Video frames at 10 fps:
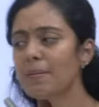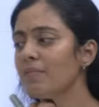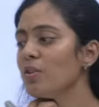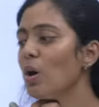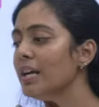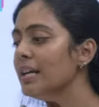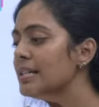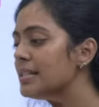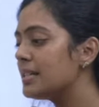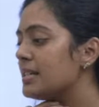we already
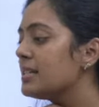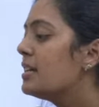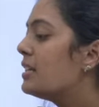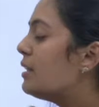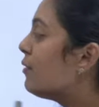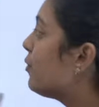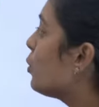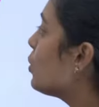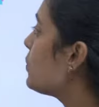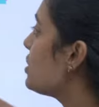discussed the
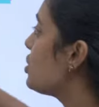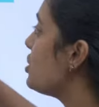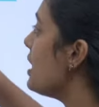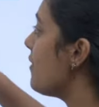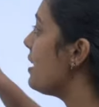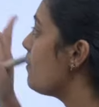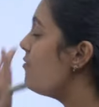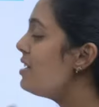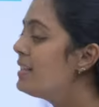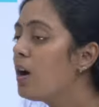fruits which develop
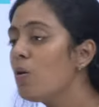without